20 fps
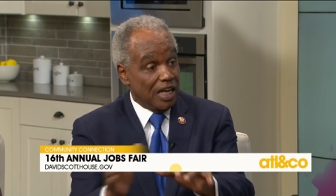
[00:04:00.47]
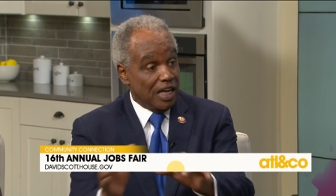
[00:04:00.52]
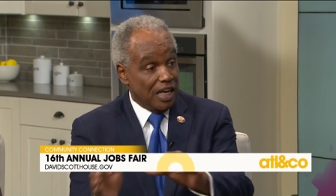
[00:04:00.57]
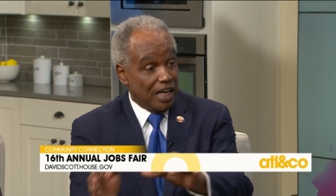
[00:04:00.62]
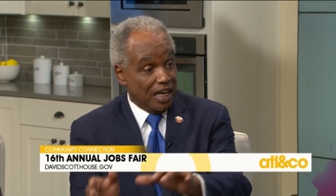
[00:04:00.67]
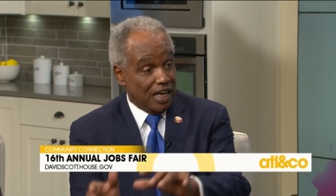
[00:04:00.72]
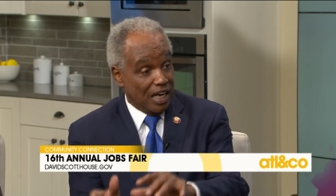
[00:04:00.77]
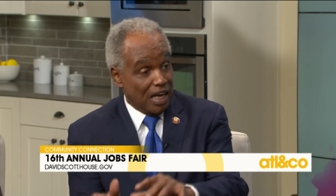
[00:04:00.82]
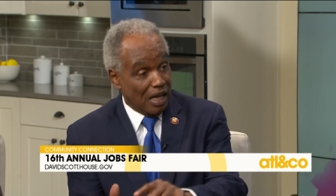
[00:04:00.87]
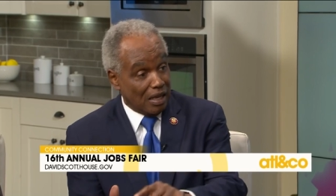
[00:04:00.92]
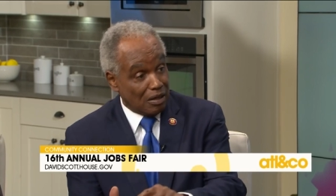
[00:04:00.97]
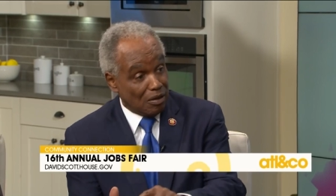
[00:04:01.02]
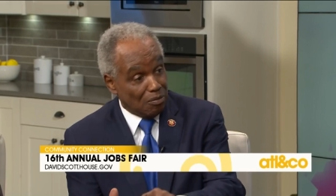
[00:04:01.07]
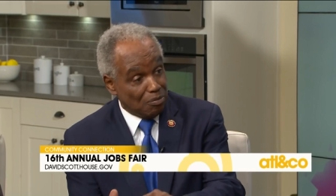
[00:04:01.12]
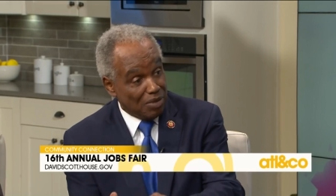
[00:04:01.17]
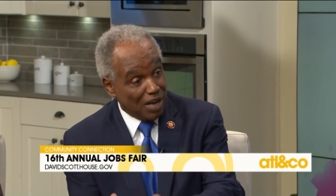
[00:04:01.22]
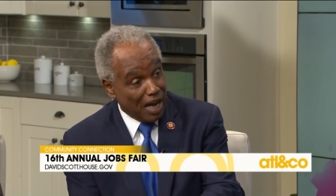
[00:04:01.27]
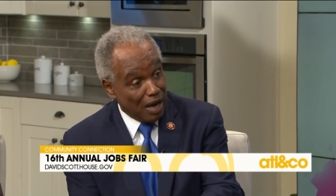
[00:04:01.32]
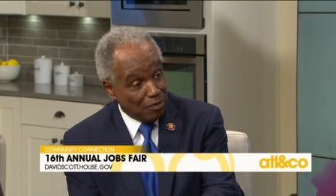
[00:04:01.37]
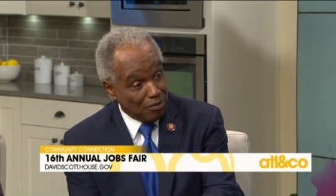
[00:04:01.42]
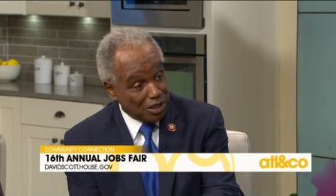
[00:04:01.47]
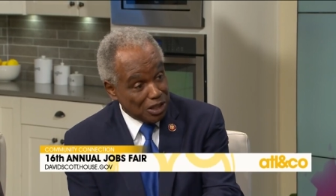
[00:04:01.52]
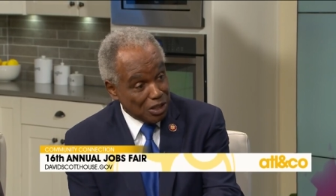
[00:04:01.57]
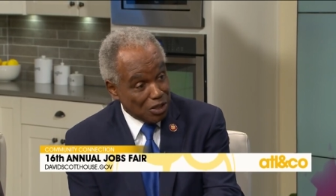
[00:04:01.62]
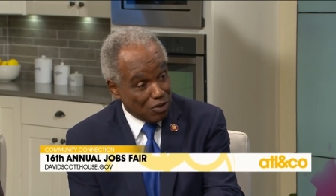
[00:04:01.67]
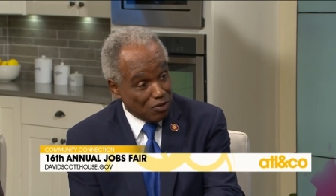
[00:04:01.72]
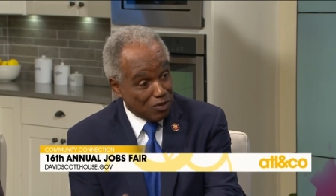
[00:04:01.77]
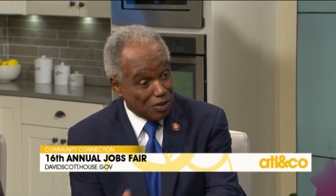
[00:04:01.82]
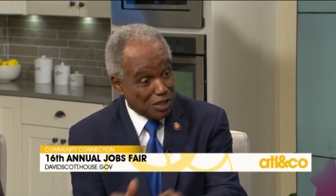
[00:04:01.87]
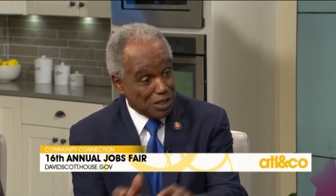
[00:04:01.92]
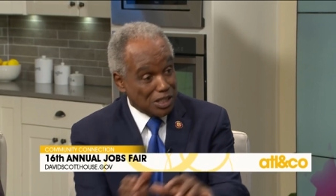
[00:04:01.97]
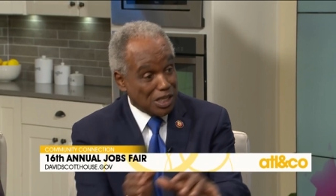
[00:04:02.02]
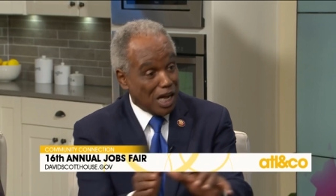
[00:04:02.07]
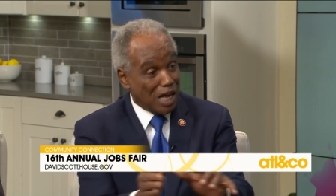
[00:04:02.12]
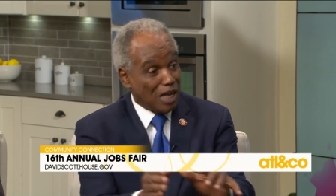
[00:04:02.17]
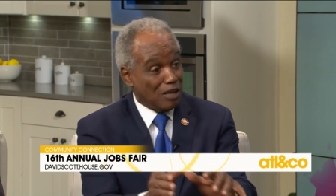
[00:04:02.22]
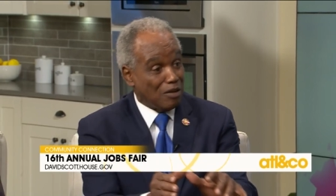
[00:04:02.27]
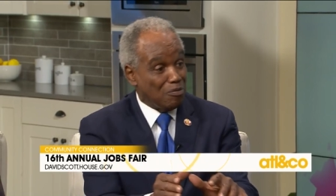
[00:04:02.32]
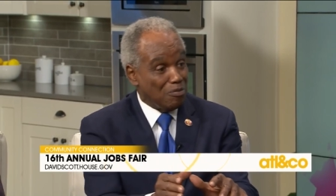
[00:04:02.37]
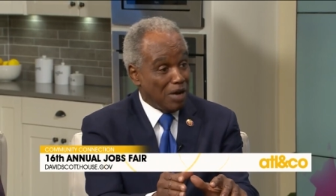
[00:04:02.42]
In Alabama, University of
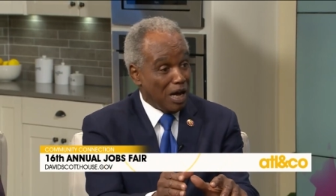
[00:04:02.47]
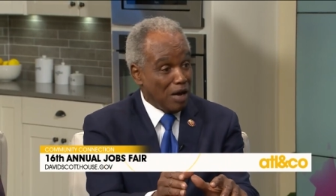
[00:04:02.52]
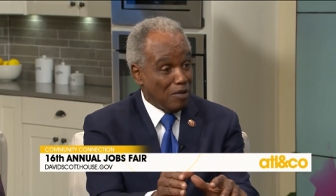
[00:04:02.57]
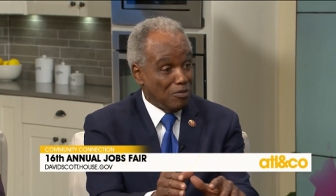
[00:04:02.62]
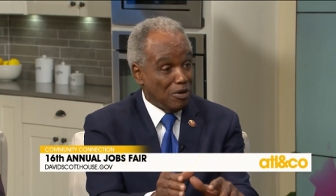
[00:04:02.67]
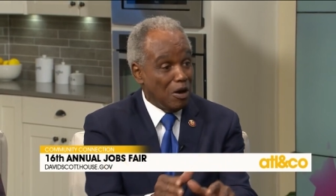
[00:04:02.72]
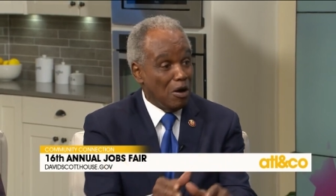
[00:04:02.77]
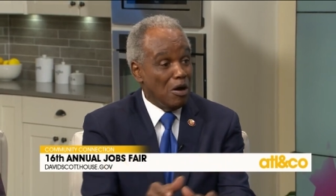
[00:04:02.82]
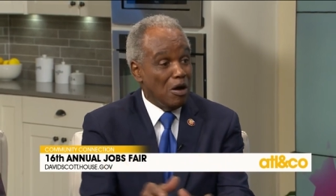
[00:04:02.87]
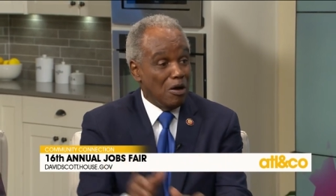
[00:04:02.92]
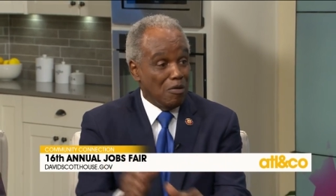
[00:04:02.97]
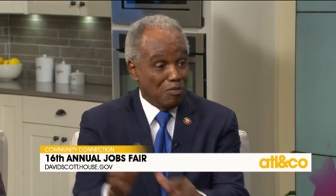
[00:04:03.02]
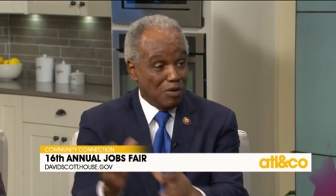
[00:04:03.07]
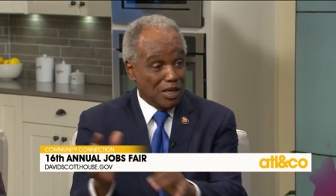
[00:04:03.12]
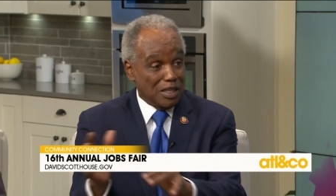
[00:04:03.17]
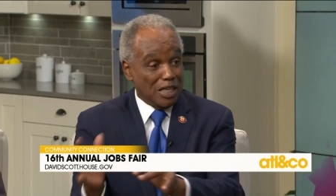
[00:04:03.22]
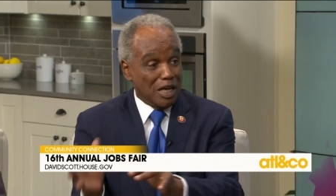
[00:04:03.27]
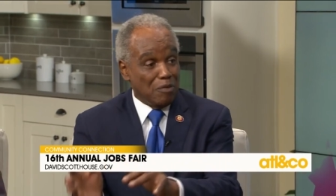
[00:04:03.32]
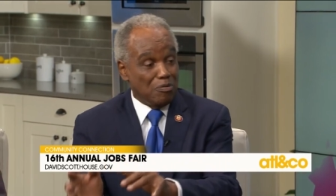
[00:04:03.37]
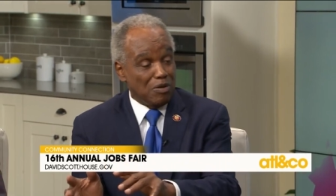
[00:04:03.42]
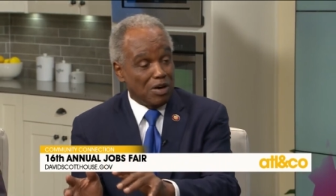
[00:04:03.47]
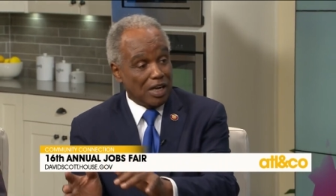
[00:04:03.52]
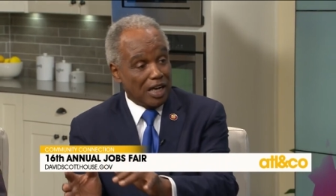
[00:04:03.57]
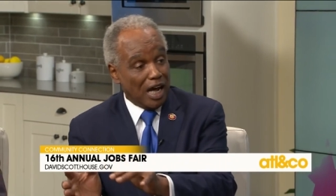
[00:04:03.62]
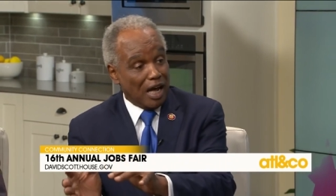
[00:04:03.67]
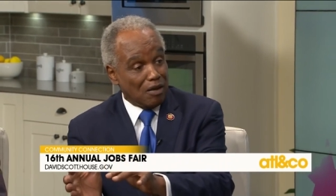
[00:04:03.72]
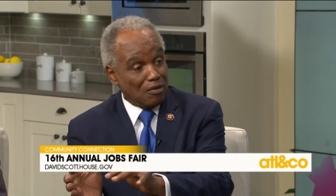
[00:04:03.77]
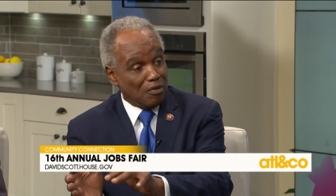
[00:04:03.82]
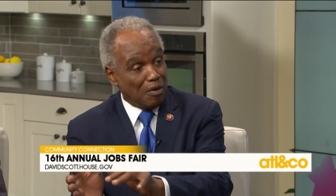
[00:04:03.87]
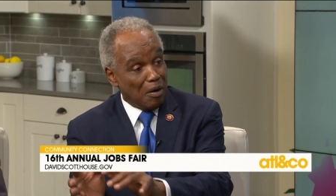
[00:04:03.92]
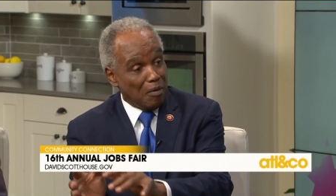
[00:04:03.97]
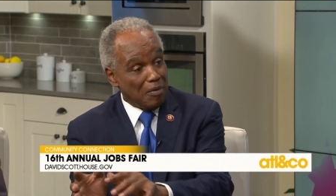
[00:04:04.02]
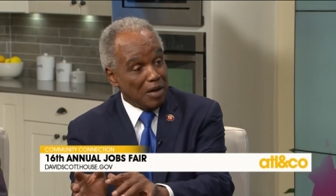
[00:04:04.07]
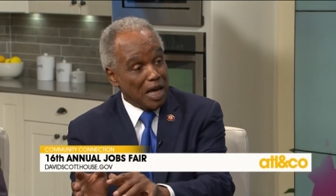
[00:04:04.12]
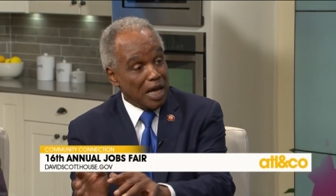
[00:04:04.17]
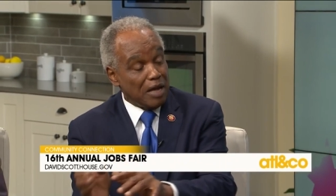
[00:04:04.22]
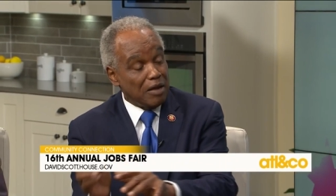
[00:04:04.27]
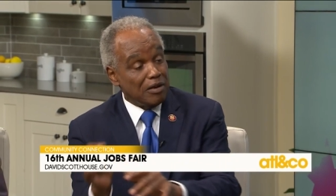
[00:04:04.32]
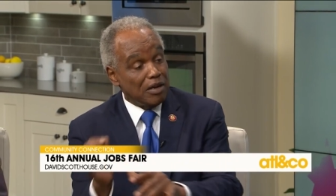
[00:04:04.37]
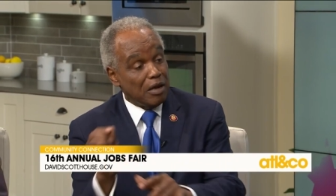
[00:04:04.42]
Alabama, but they put Alabama
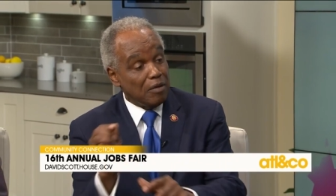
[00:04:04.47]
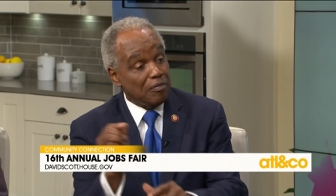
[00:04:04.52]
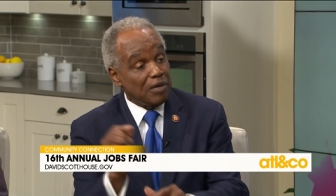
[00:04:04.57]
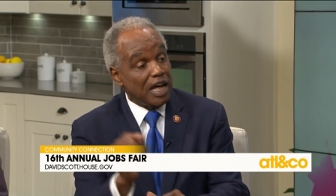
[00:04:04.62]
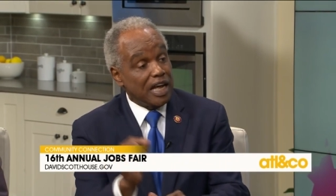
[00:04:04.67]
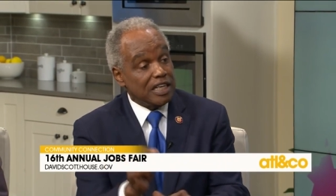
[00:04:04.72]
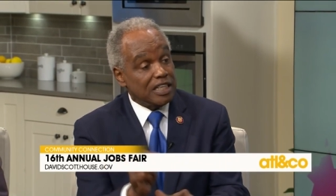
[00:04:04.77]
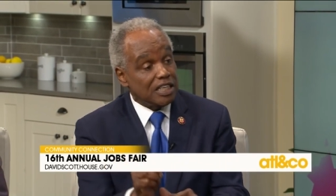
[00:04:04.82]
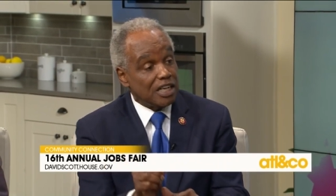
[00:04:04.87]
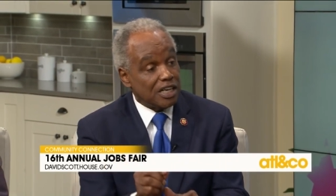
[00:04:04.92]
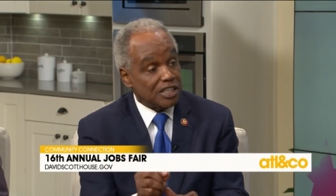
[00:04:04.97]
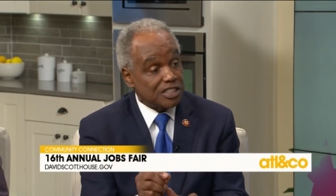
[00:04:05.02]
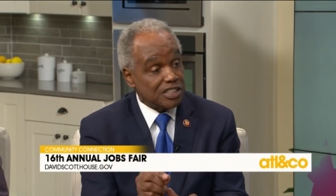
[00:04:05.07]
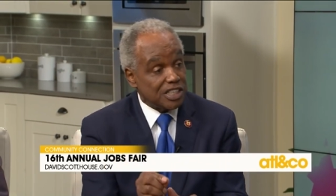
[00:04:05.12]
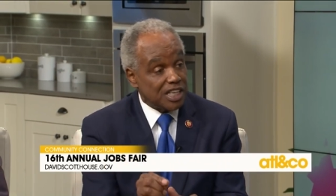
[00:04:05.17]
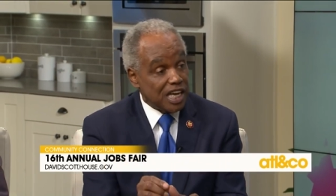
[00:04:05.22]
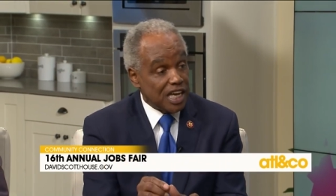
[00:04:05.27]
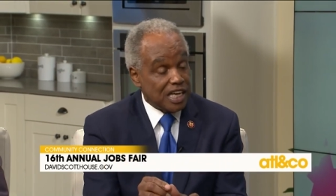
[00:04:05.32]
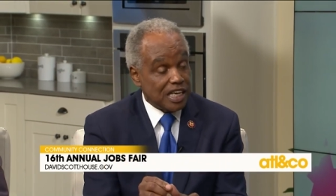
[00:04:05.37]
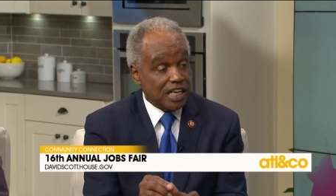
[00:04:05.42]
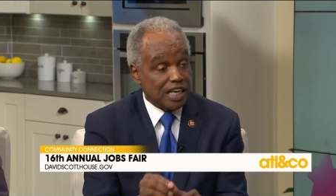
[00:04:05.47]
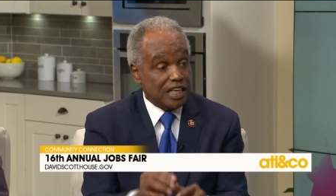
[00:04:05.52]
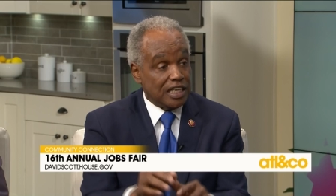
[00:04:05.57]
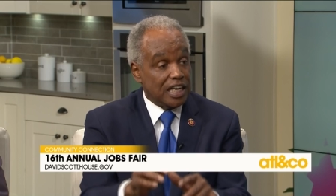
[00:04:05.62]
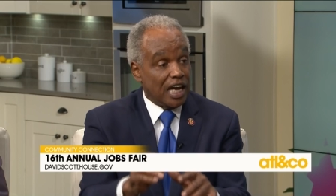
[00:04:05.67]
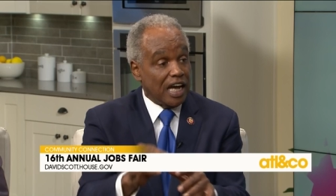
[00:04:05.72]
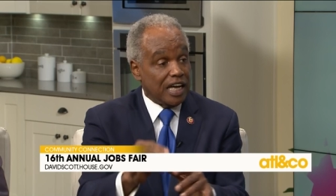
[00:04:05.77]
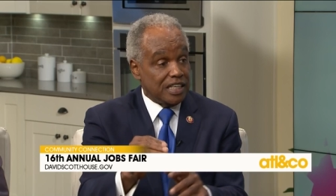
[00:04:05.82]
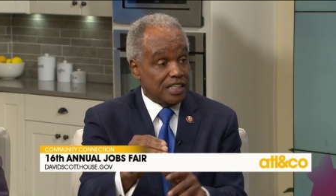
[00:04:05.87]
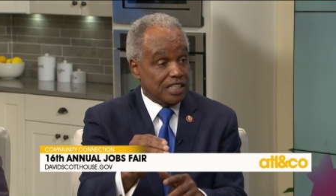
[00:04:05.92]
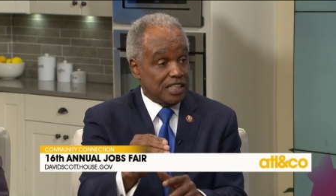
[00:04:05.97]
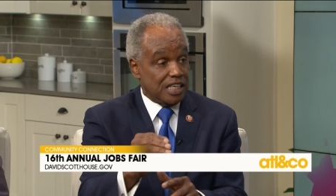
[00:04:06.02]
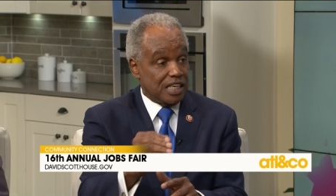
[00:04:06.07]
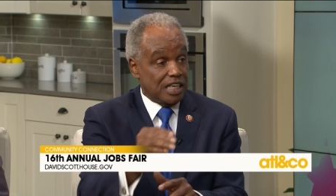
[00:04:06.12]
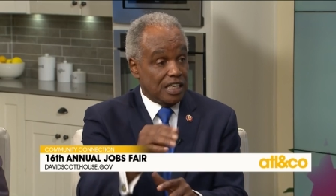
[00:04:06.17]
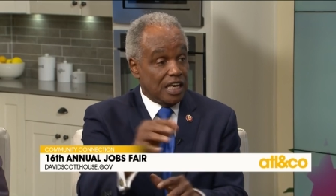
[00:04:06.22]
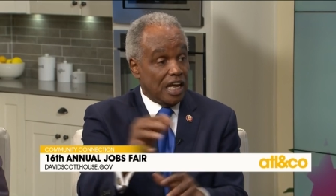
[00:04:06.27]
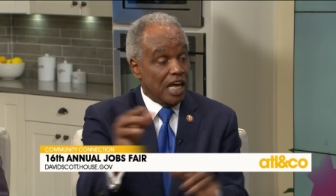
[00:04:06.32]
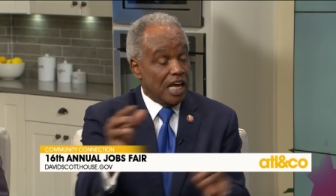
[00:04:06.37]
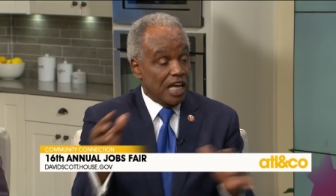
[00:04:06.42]
A&M and Tuskegee, 19,